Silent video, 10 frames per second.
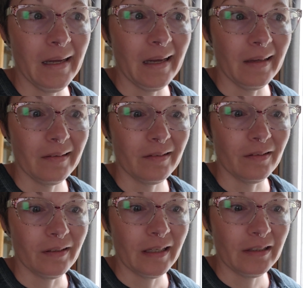yeah,
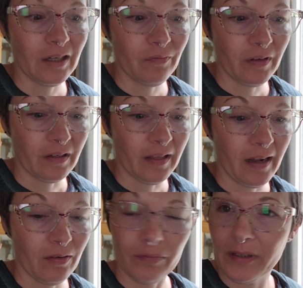so I gotta try to figure that
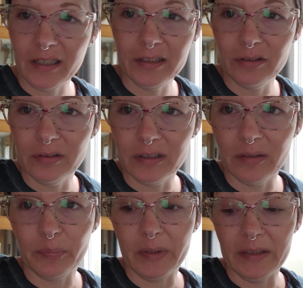out. We're gonna do a
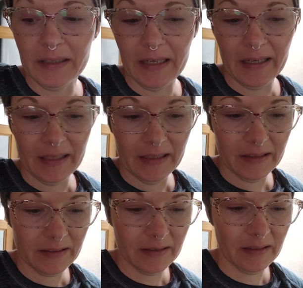dump run
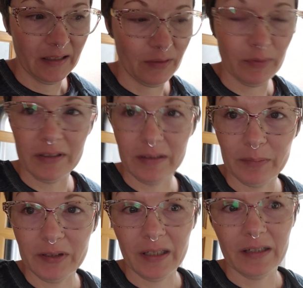today, get rid of
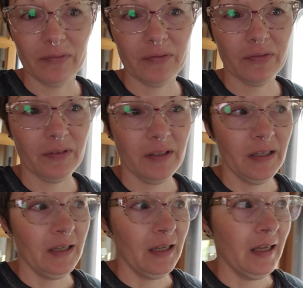some stuff,
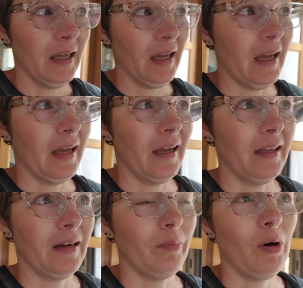
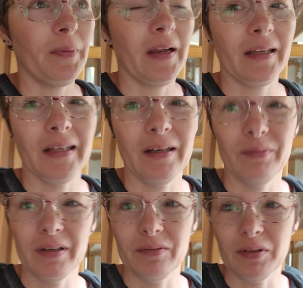and I'm hoping I can
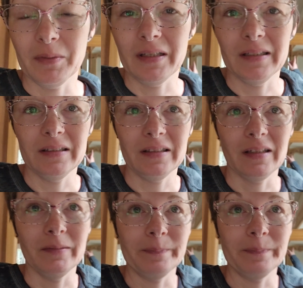get rid of some of these,